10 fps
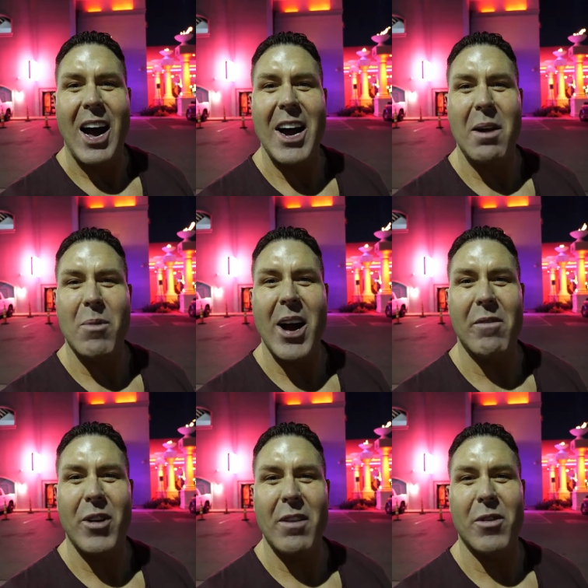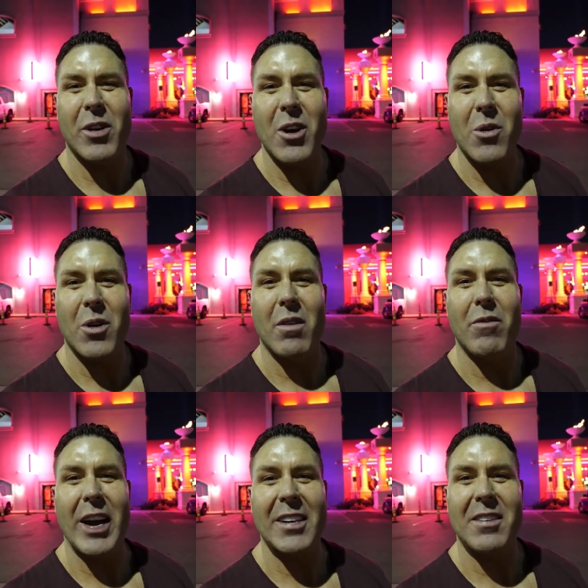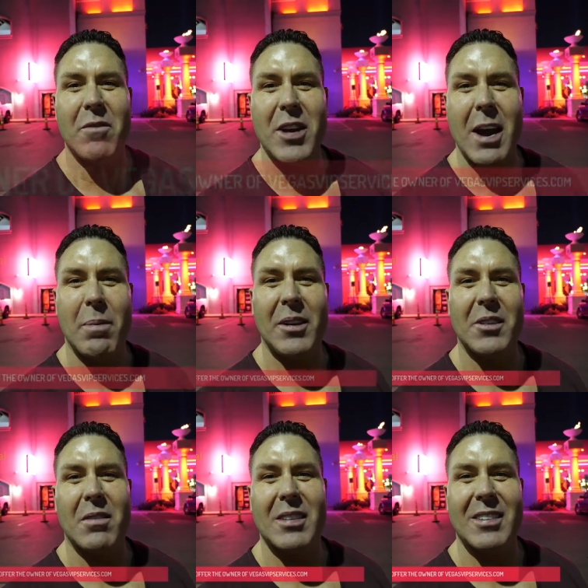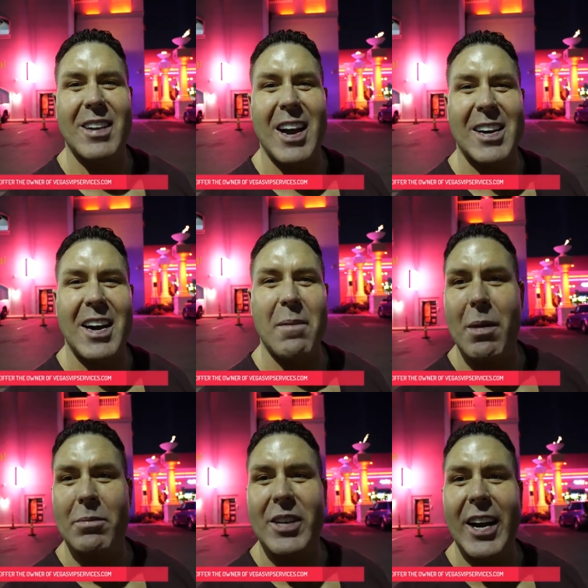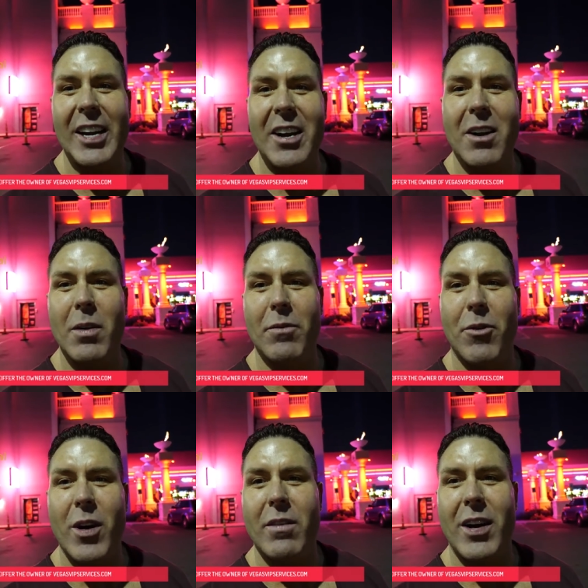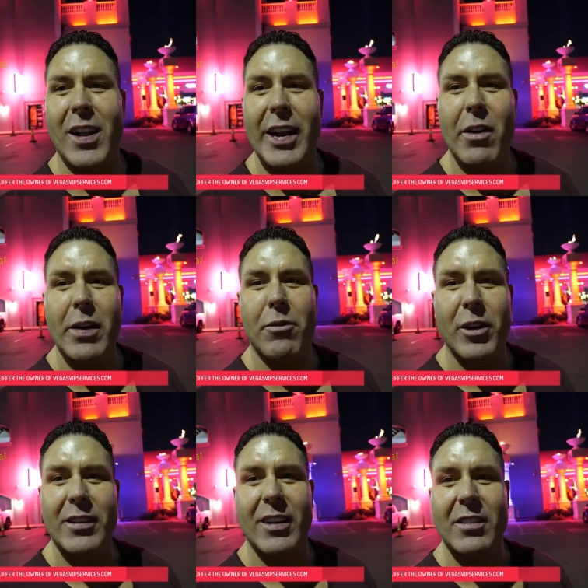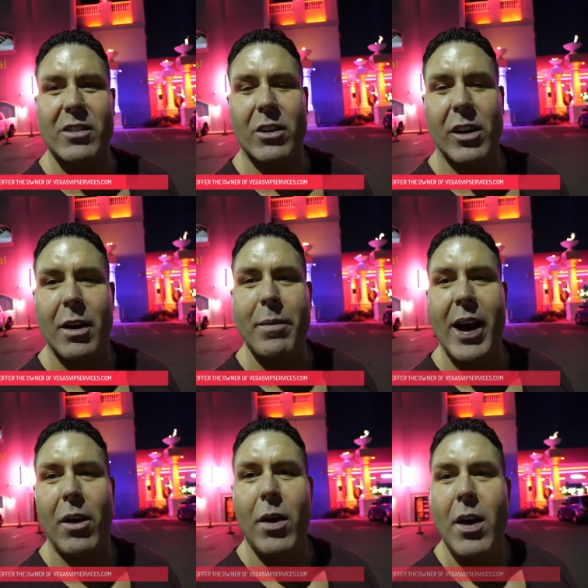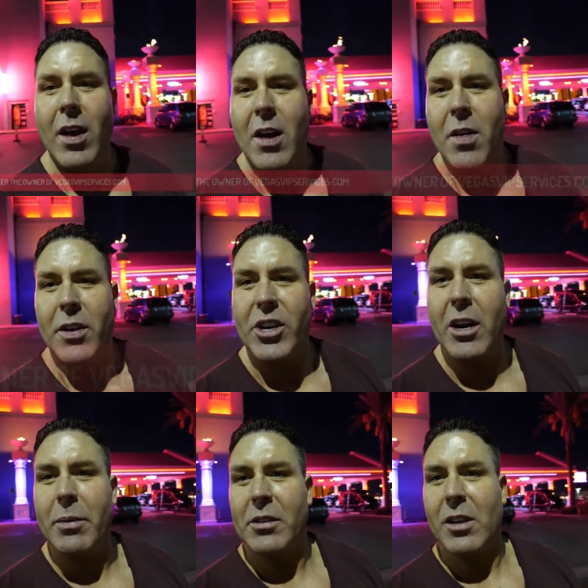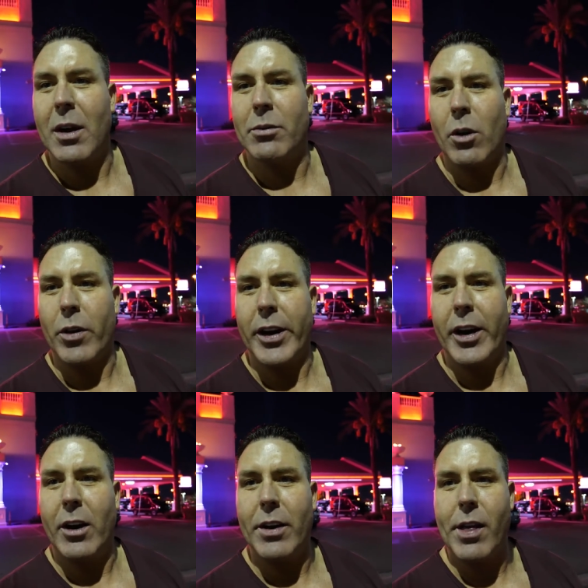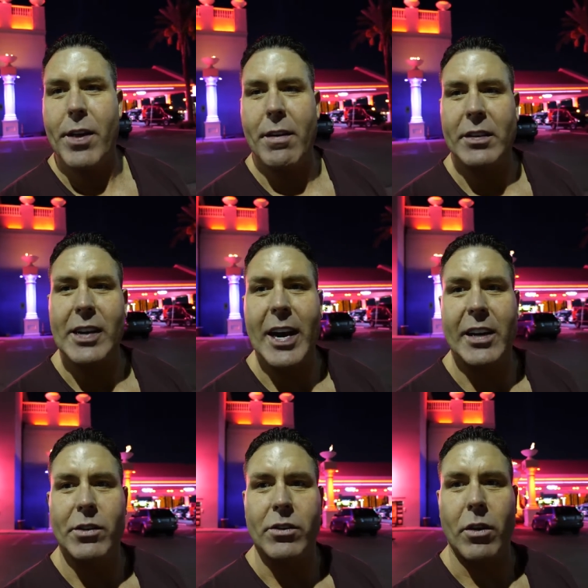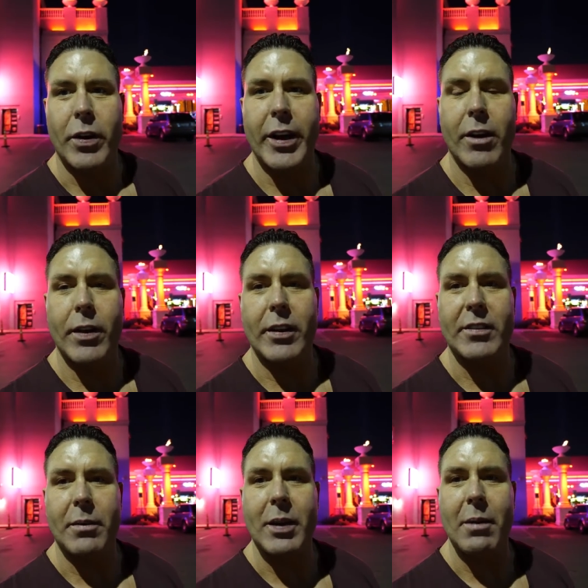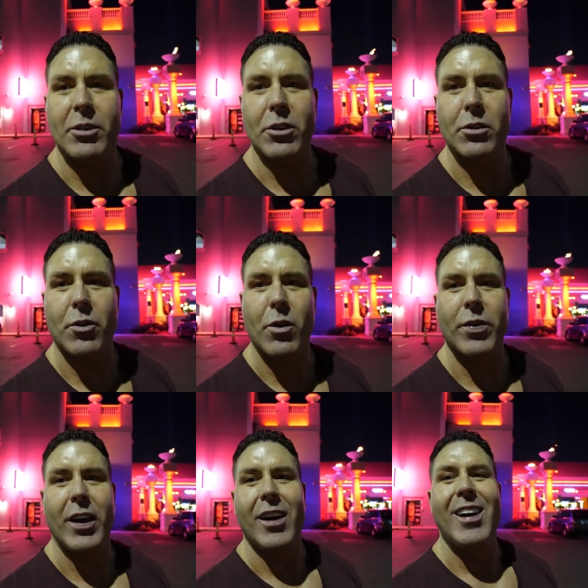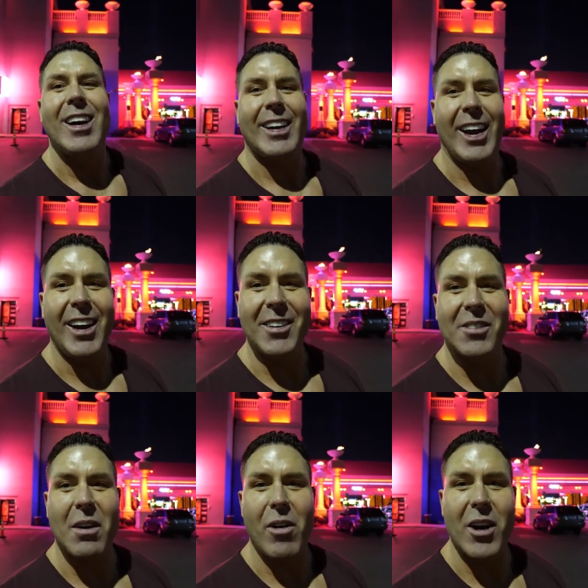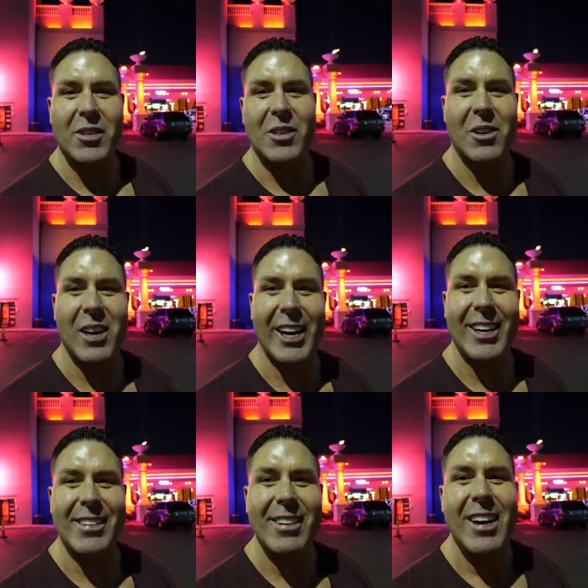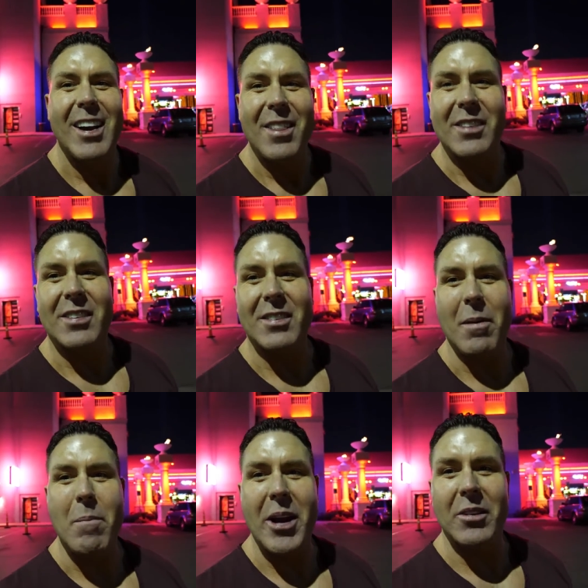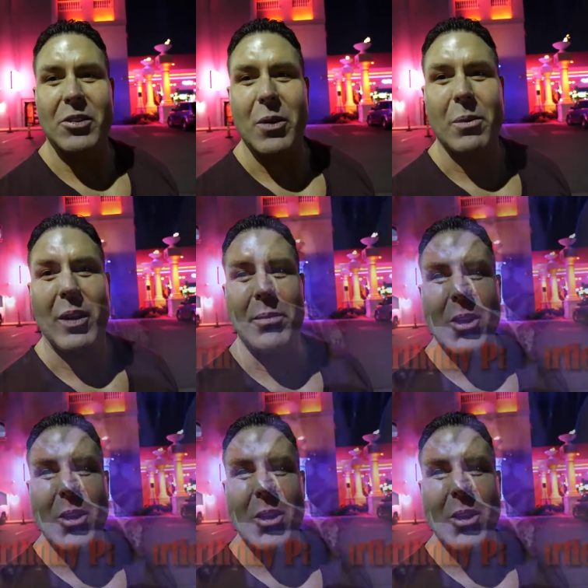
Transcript: Hi, I'm Brian Pfeiffer, the owner of VegasVIPServices.com. I'm standing here in front of uh, Larry Flynt's Hustler Club. Now, the Gentlemen's Club's over here, and then they have a side entrance over here that they sometimes use for the Kings of Hustler ladies. This is the male strip club, the